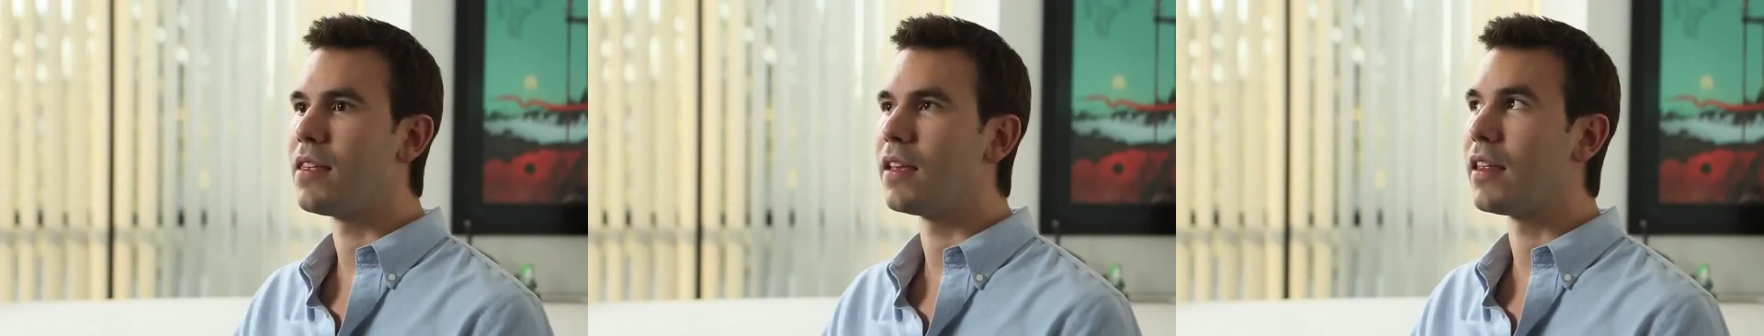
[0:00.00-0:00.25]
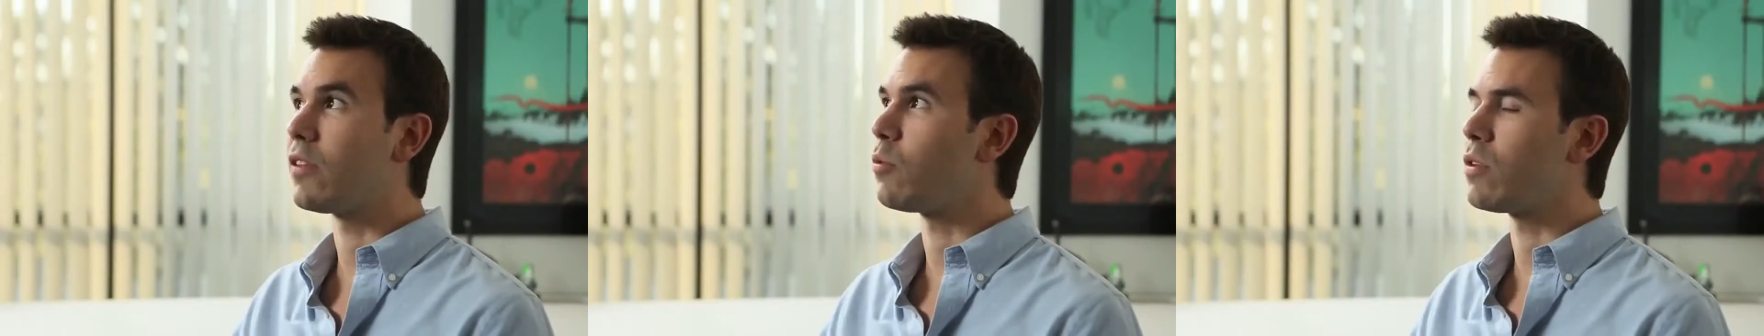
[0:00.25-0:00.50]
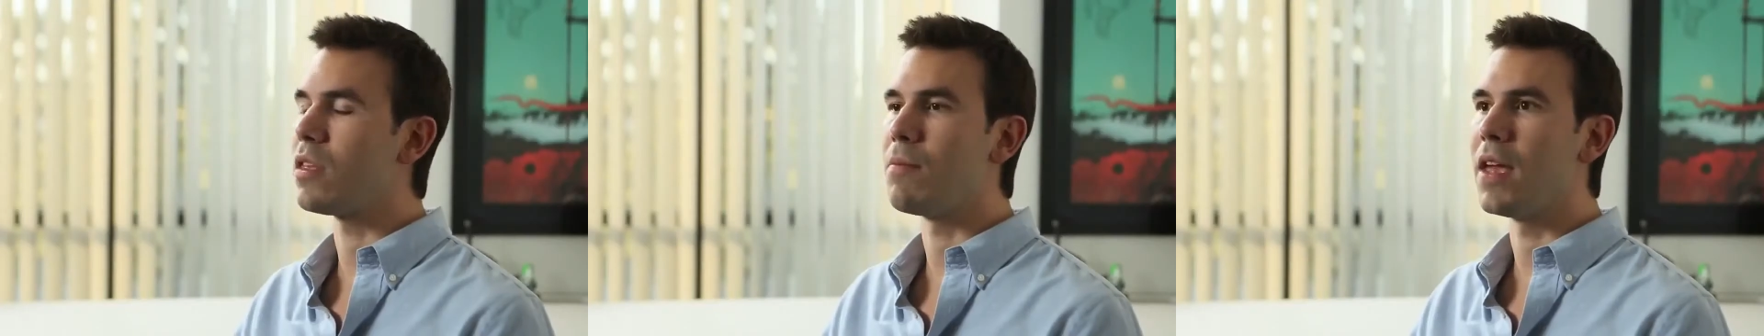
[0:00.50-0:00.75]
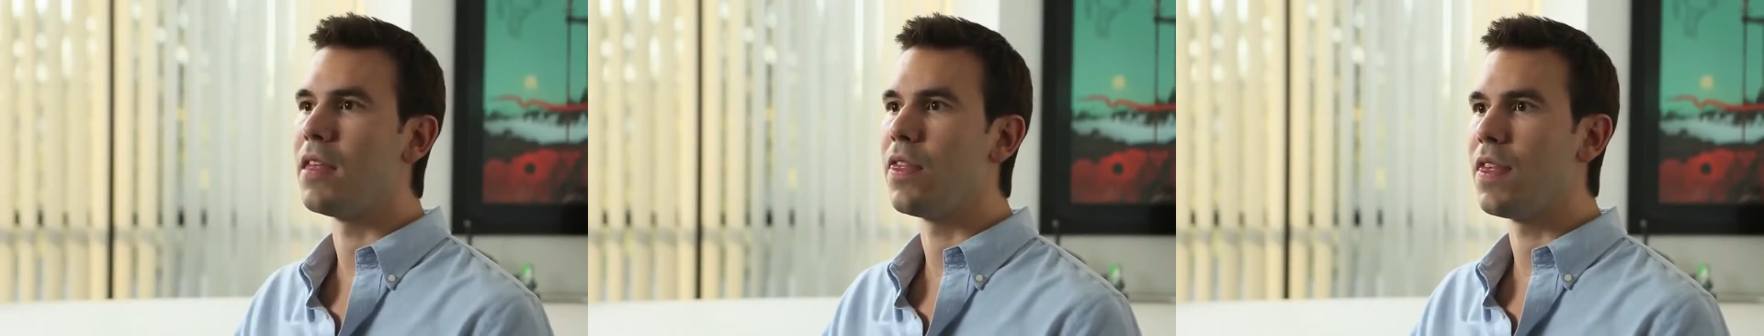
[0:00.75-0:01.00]
I think that's one of
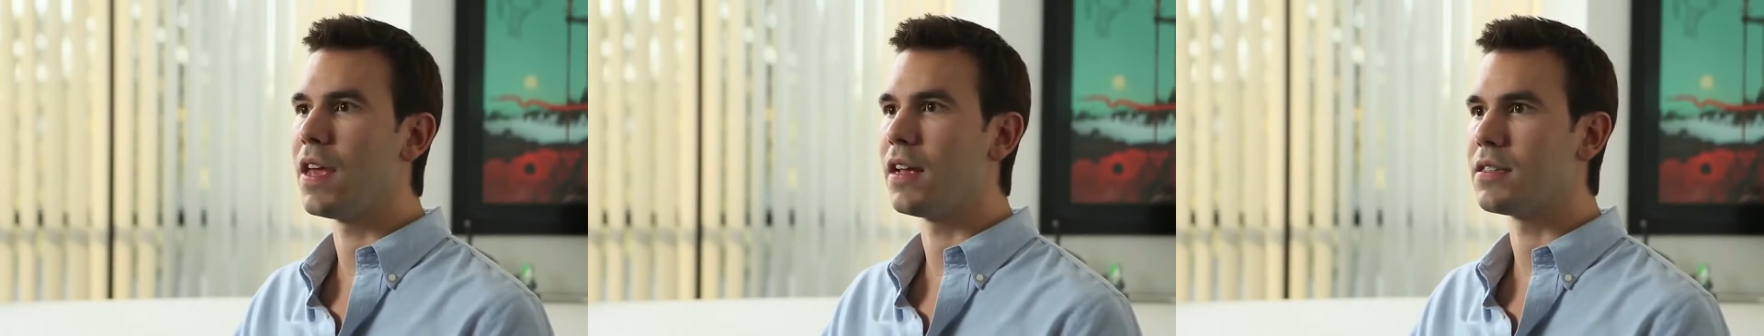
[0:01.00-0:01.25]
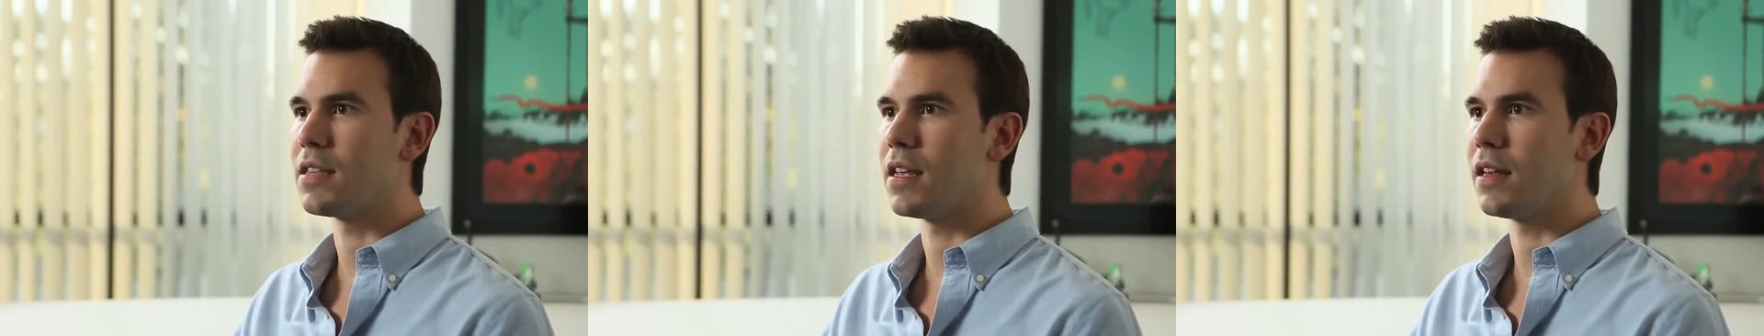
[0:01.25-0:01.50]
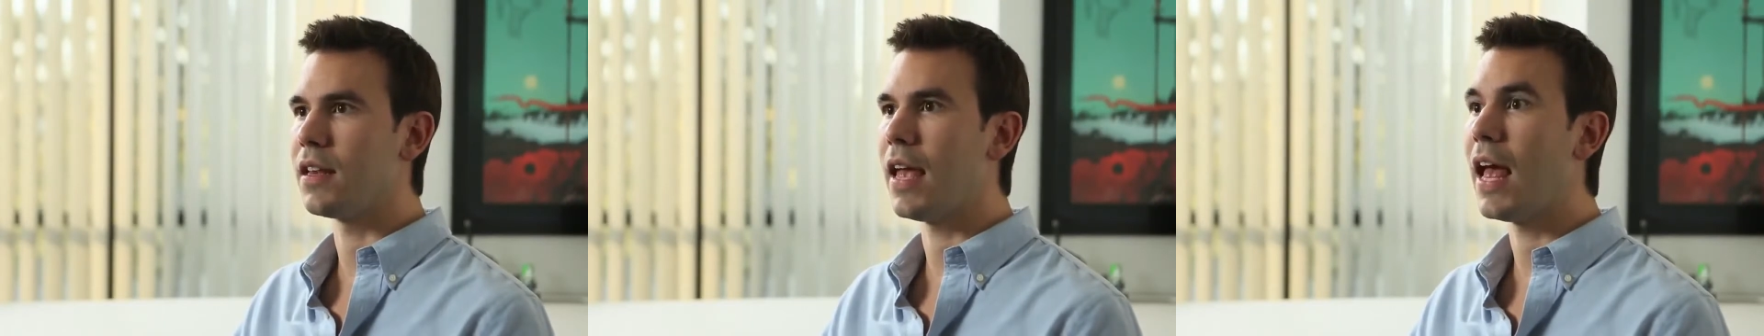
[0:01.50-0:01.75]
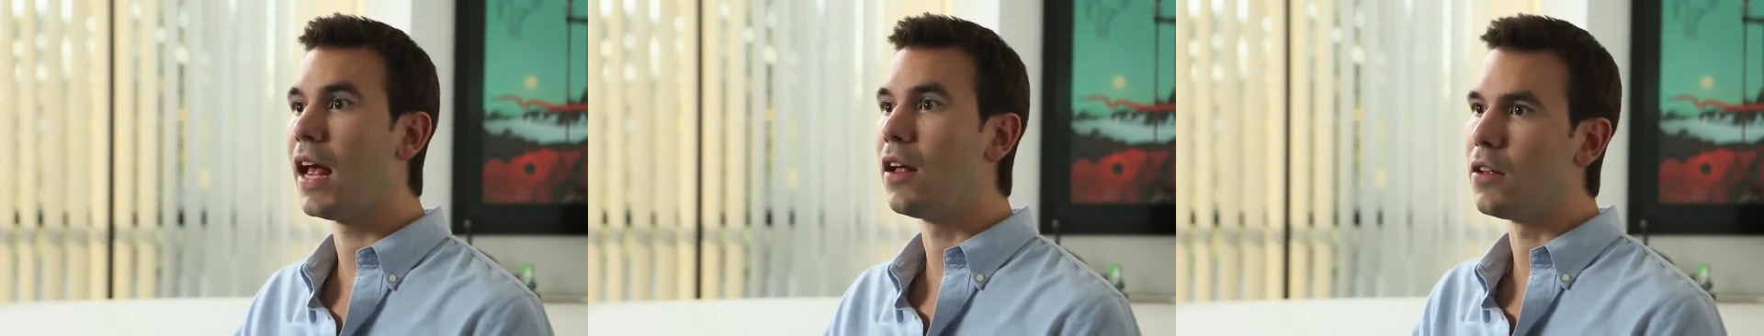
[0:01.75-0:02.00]
the main things that
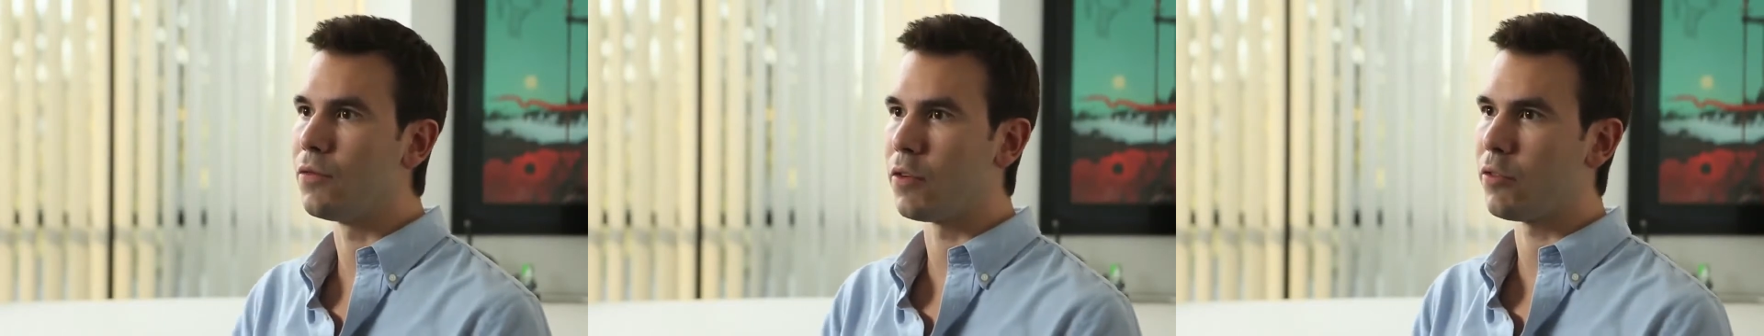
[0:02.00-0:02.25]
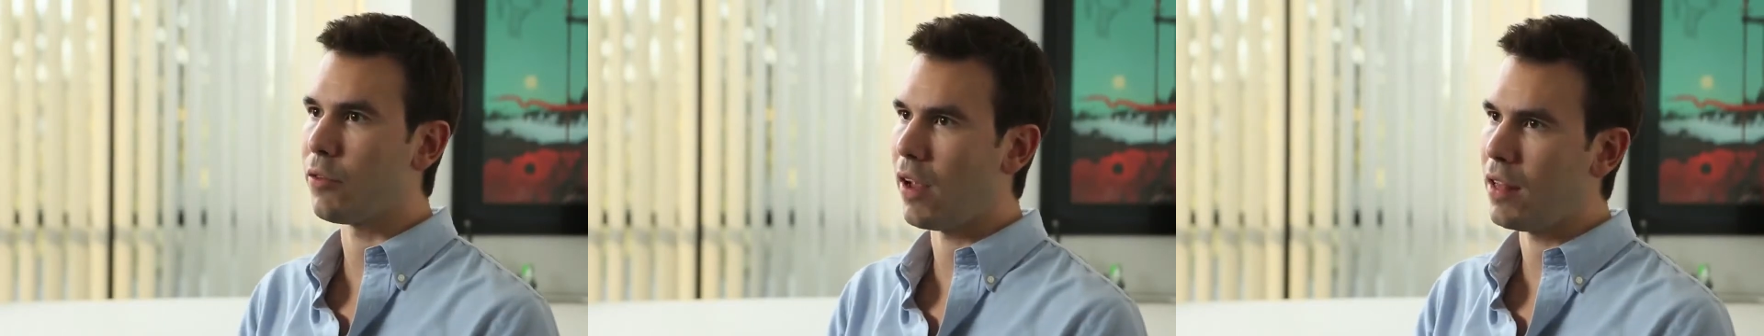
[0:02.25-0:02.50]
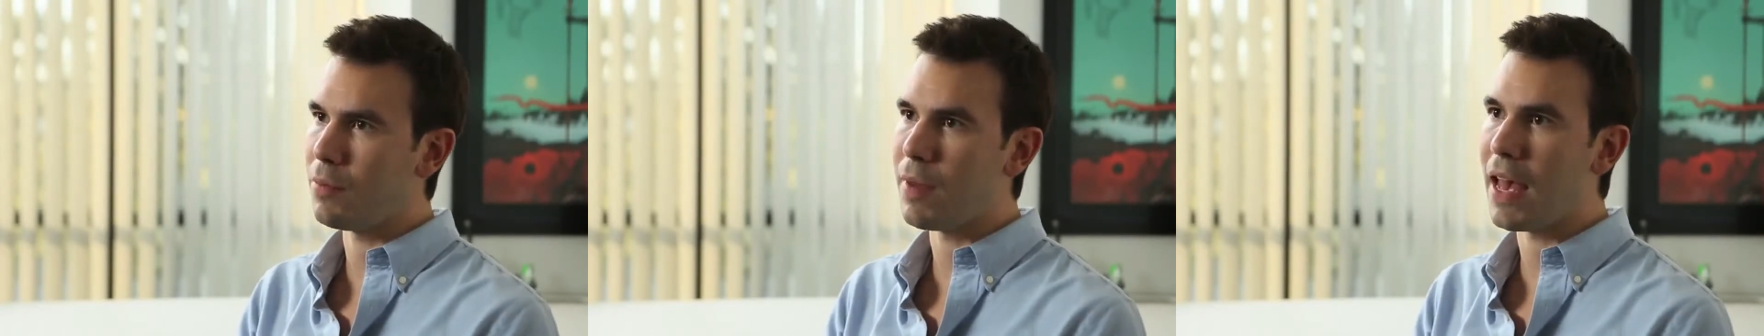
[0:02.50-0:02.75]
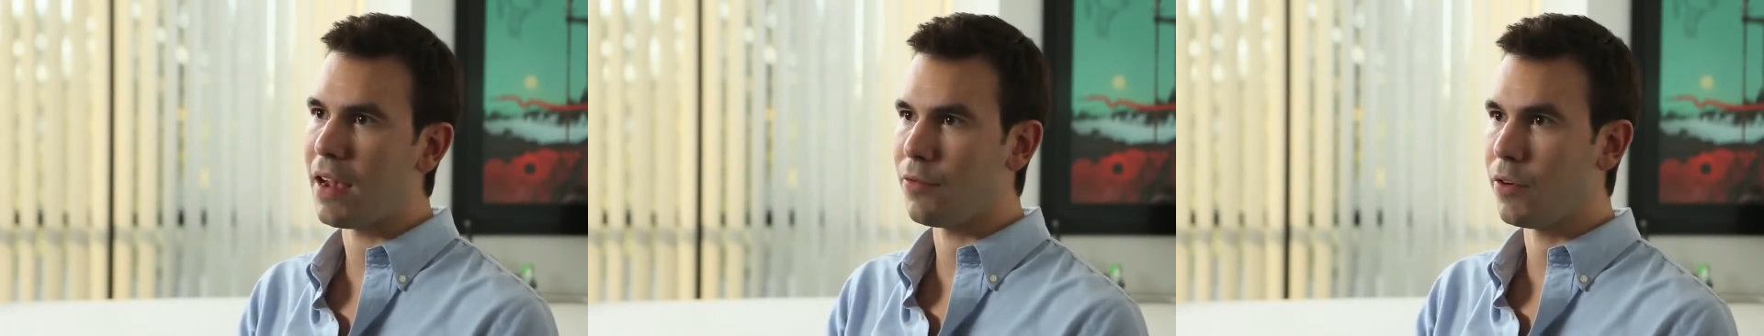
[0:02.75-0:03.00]
held virtual reality
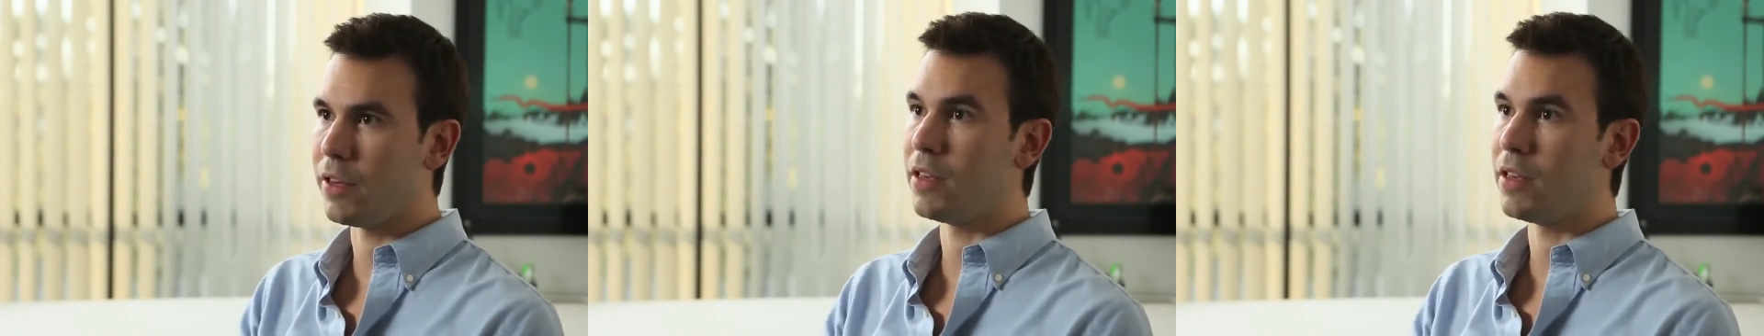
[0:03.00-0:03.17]
back for